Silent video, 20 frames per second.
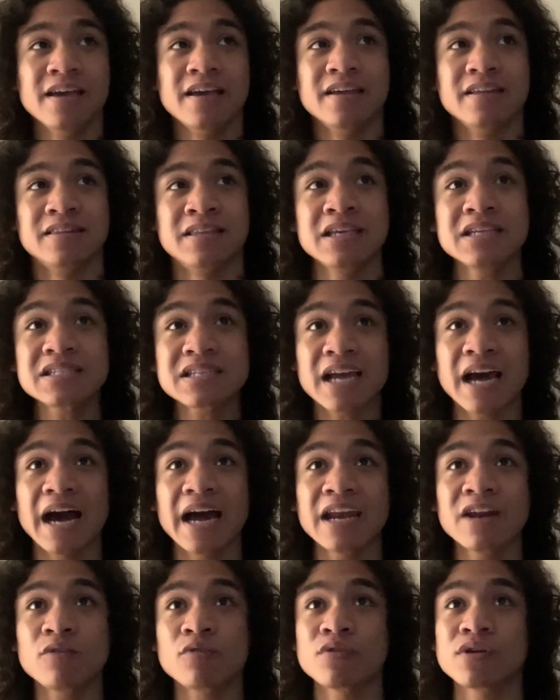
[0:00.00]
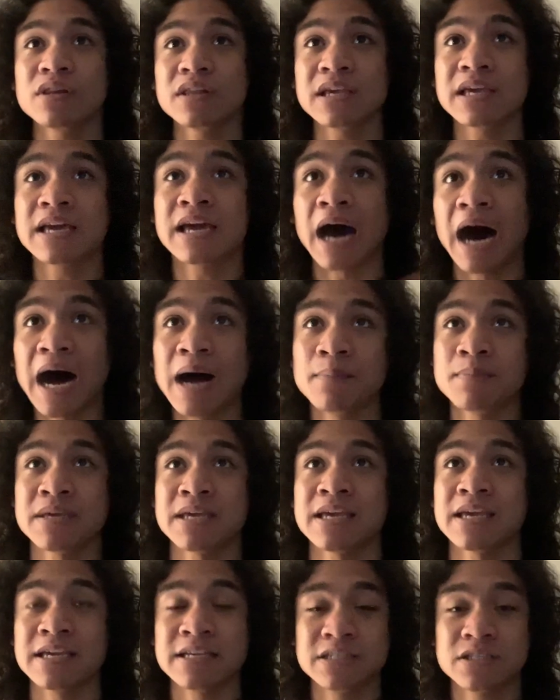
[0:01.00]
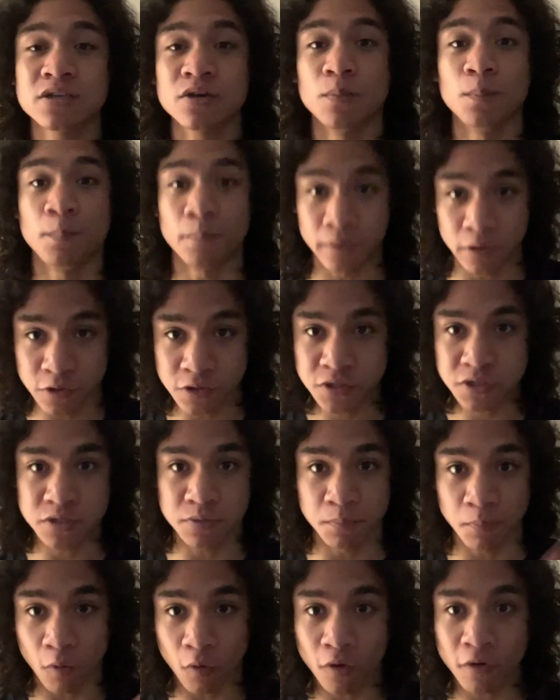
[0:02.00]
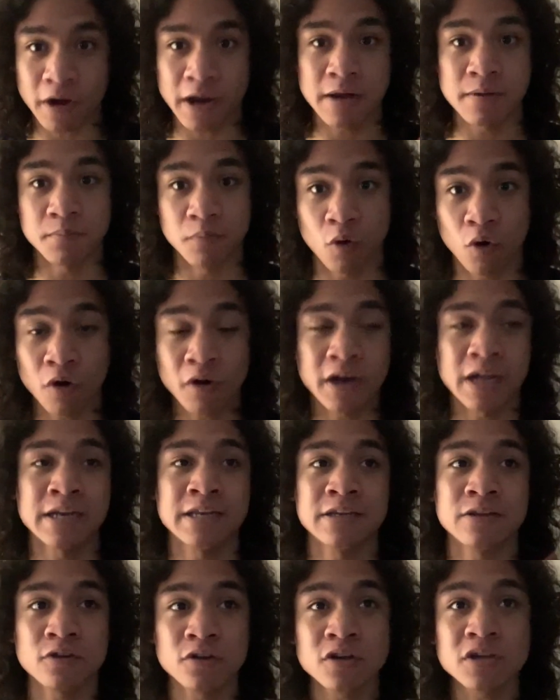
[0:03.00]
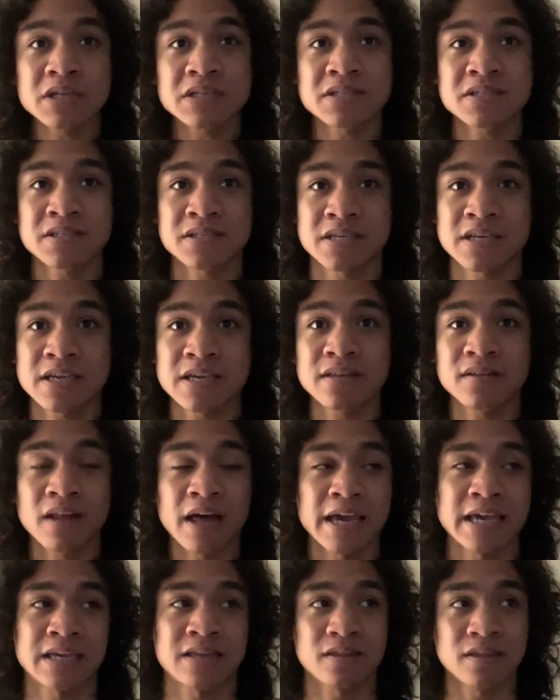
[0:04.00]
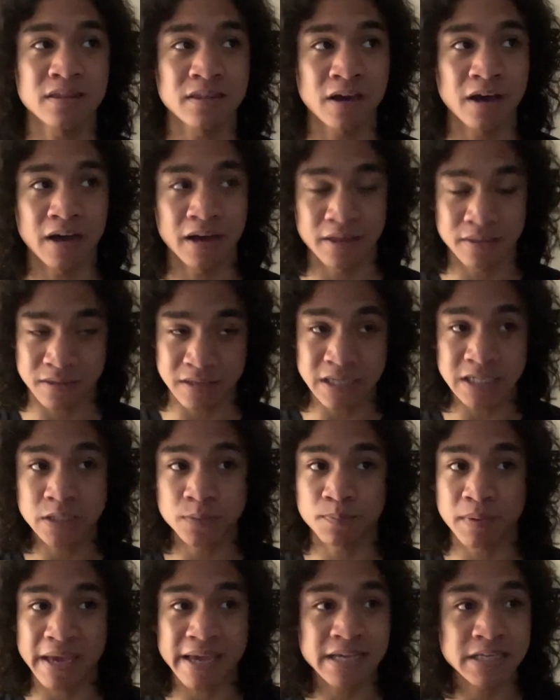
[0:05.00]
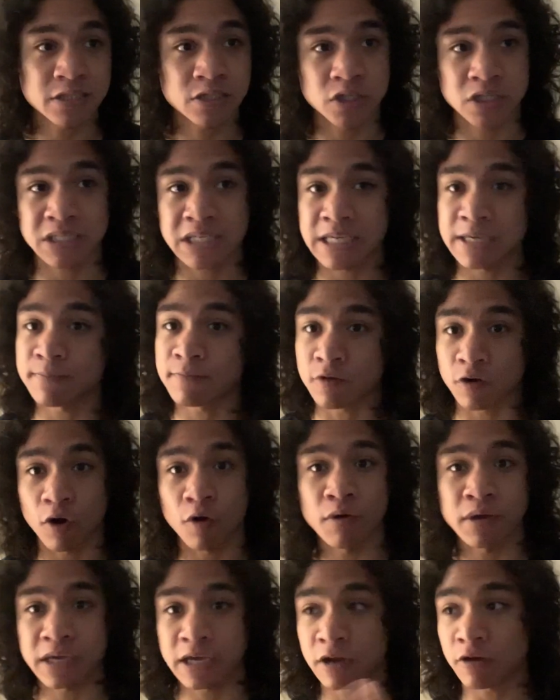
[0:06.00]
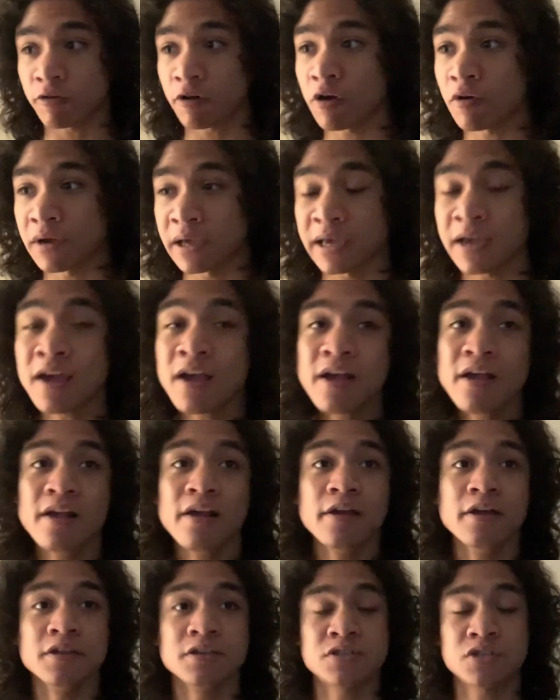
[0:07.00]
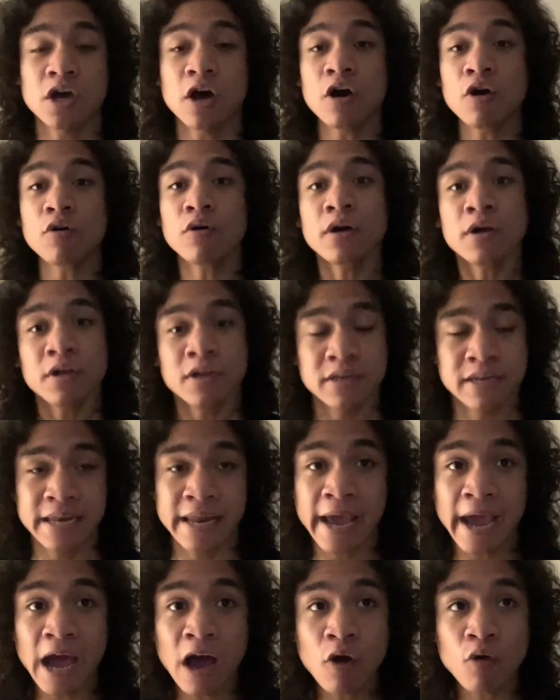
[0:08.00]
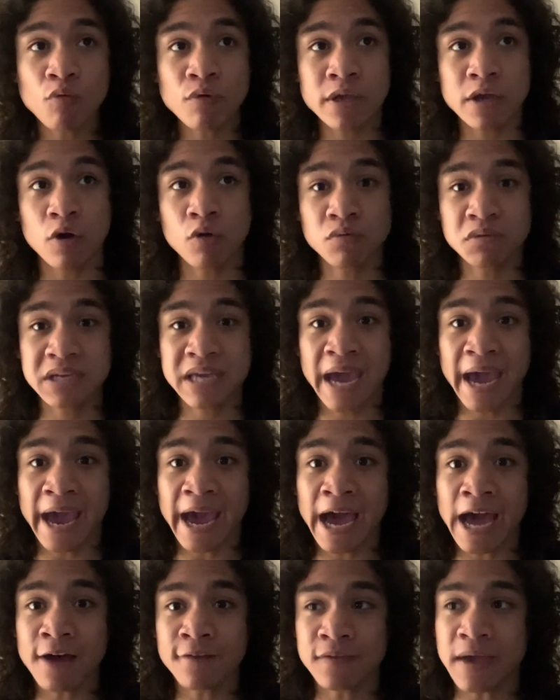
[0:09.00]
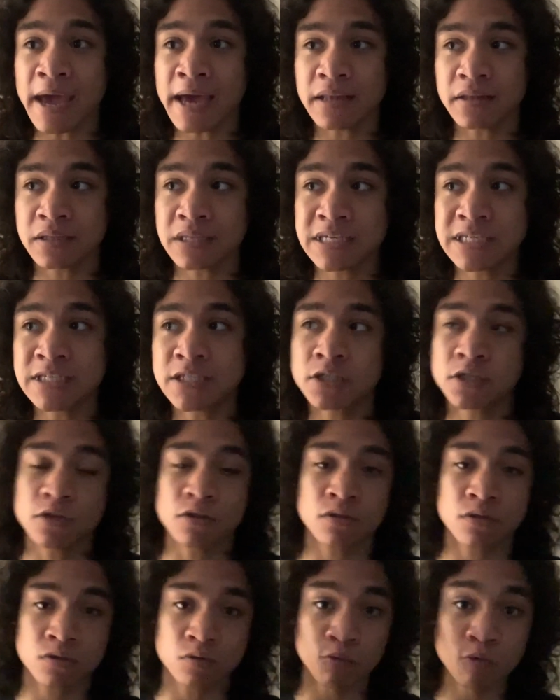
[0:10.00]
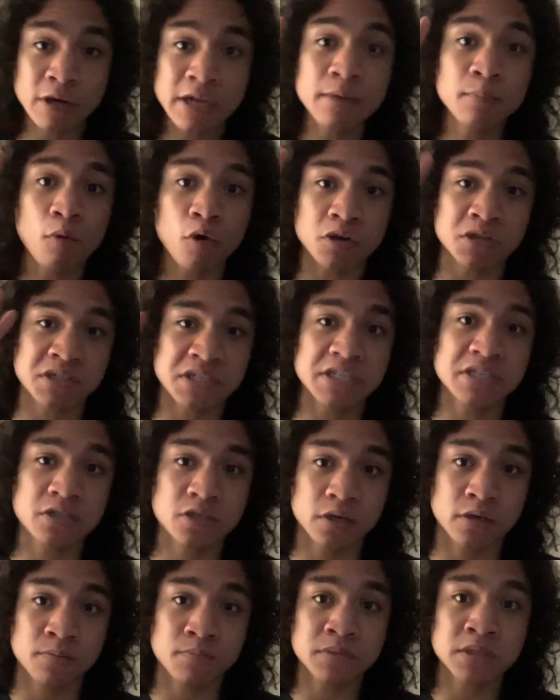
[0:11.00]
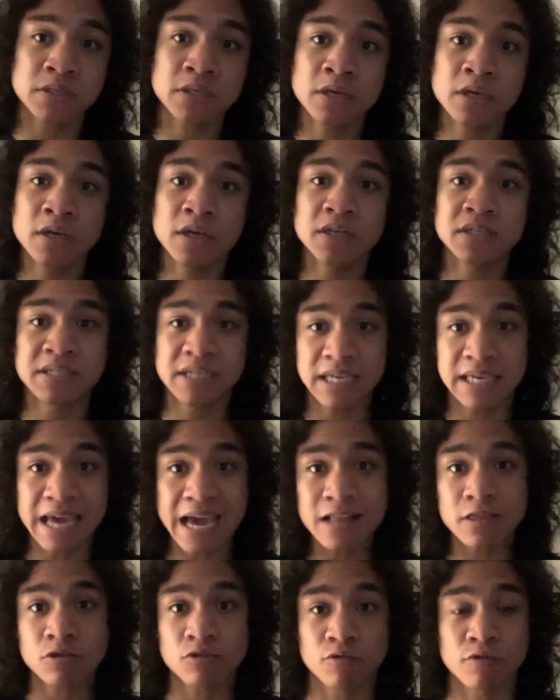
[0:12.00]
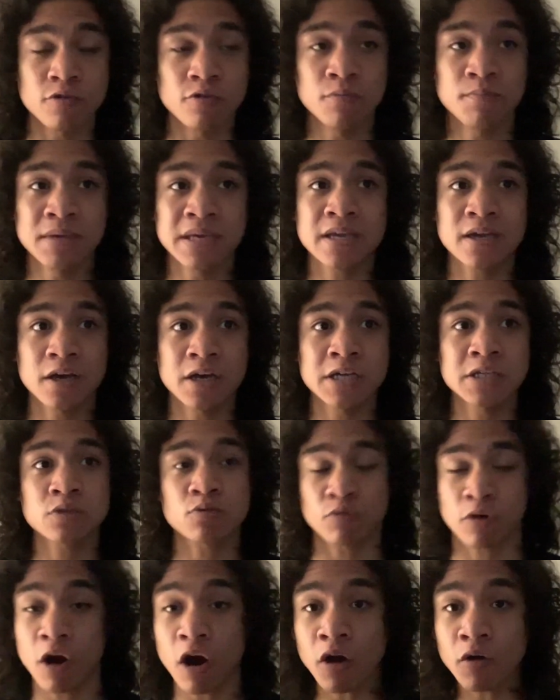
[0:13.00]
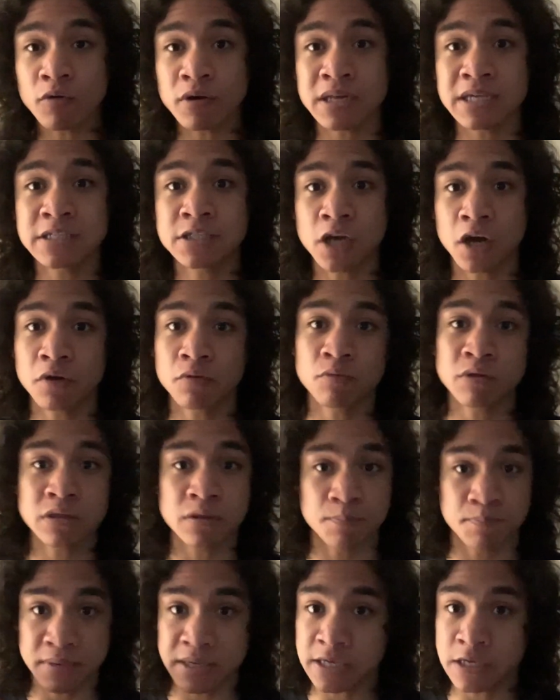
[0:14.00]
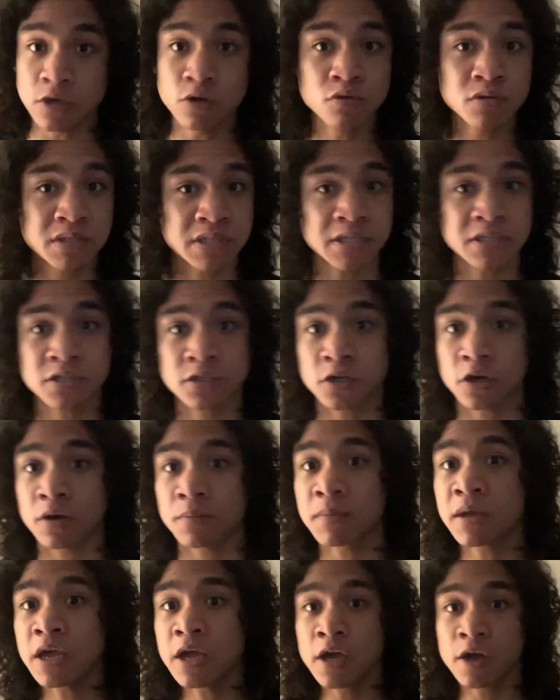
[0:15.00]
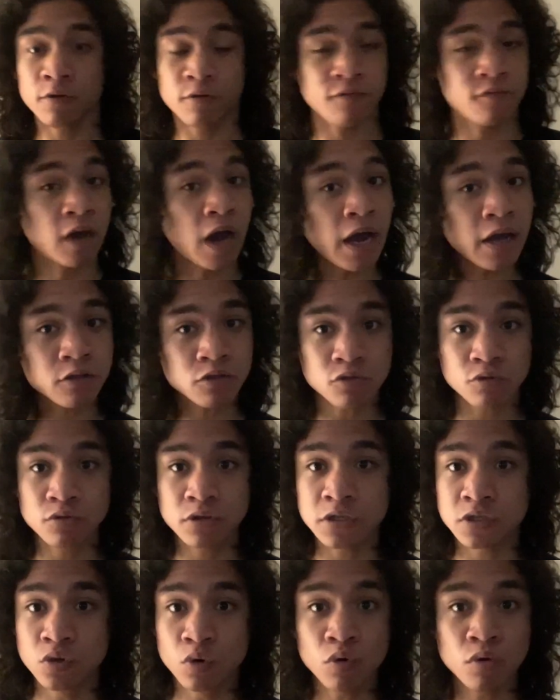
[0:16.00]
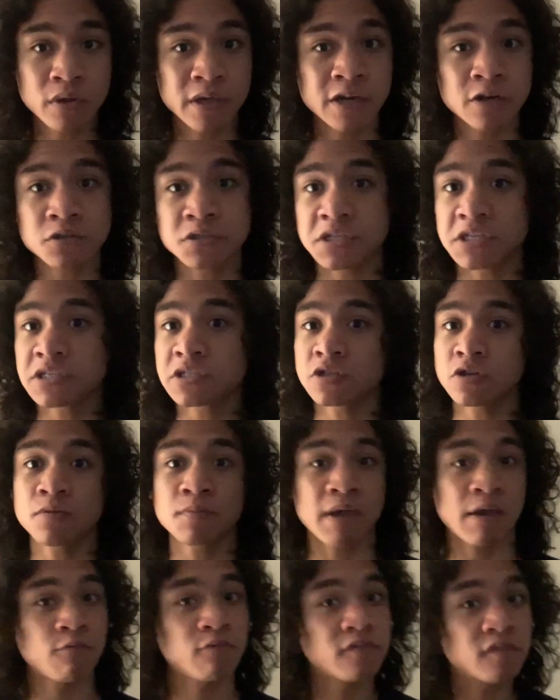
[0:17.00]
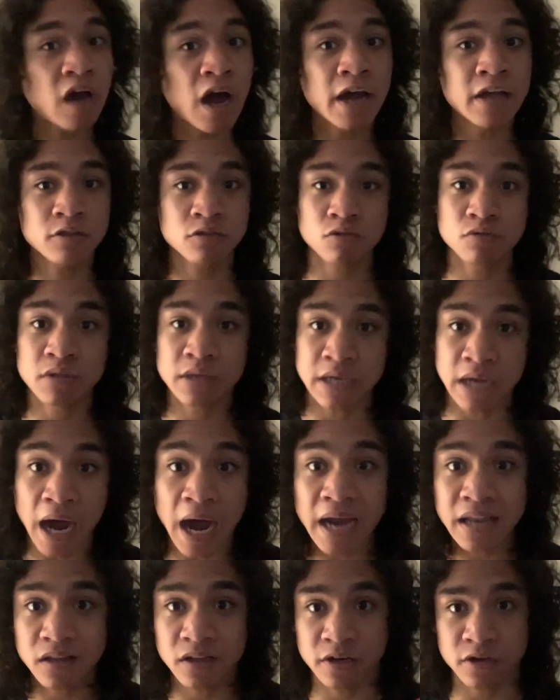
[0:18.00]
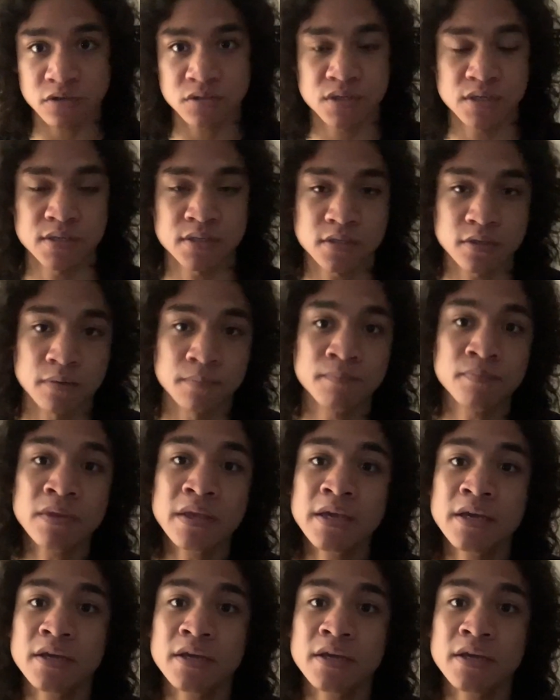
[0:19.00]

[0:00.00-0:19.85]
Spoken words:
This kind of really got me into Burst more and more, and you're going to see, like, these bays just keep growing and growing. So, now we only have at least 3 more systems to get through, because we're already done with the BU system, we've gotten through the dual layer system, and we've gotten through the God layer system.